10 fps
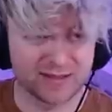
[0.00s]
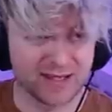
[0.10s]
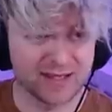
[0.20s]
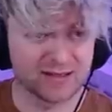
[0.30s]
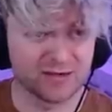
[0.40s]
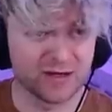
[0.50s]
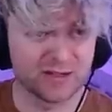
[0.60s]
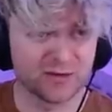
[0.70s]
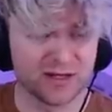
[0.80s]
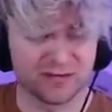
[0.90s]
that's a great
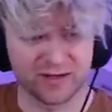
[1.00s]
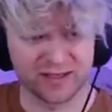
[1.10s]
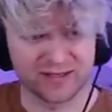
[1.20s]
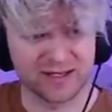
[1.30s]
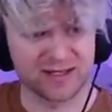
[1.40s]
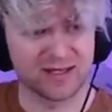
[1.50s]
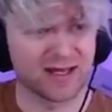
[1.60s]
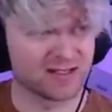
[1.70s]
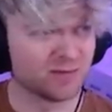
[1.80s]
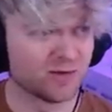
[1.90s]
trade if I can take it
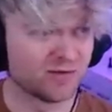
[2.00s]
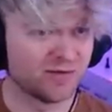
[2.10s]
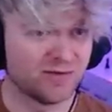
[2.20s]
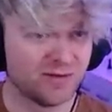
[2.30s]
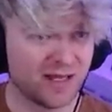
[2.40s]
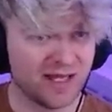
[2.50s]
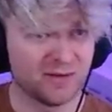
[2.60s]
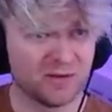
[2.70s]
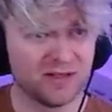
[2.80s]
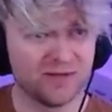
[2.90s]
next move. Hey, you
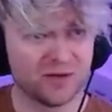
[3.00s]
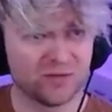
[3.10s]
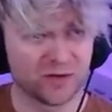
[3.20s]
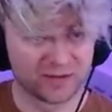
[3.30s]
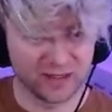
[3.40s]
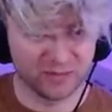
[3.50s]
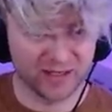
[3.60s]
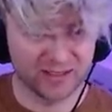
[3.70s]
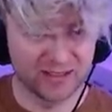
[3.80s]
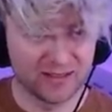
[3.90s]
want to leave your rook there,
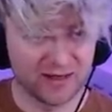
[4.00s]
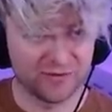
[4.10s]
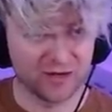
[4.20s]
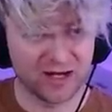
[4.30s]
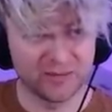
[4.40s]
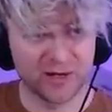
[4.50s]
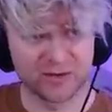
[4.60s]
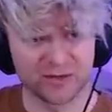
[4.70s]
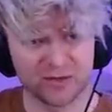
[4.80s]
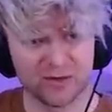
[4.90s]
buddy? I forgot
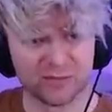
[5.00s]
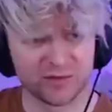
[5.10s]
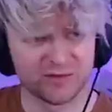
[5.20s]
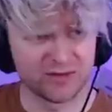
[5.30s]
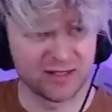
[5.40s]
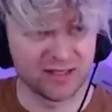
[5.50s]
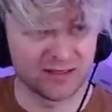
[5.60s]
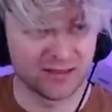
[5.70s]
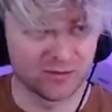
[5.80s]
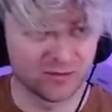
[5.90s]
about you. Oh, perfect.
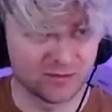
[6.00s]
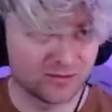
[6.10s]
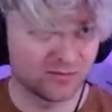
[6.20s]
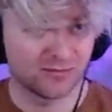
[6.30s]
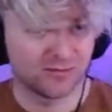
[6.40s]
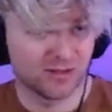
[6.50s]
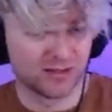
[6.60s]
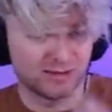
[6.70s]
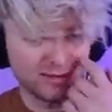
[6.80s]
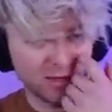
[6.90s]
Thank you.
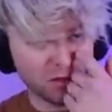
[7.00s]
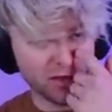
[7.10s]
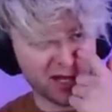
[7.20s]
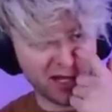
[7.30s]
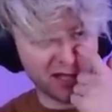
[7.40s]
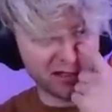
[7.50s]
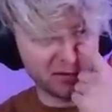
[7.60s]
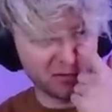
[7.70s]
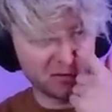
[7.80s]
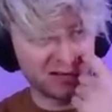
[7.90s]
Thank
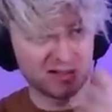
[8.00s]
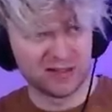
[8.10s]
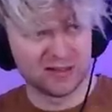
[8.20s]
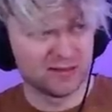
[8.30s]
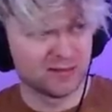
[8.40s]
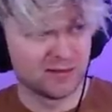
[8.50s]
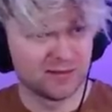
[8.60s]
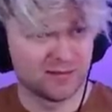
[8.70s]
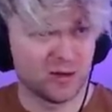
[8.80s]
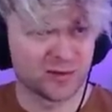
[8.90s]
you.
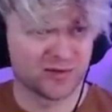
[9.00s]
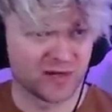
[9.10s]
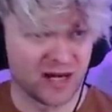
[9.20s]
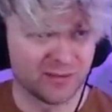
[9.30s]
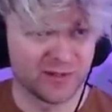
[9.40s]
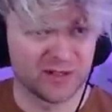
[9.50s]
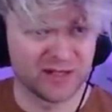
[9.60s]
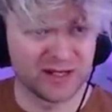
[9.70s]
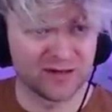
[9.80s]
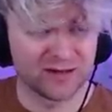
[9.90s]
Almost forgot about you there.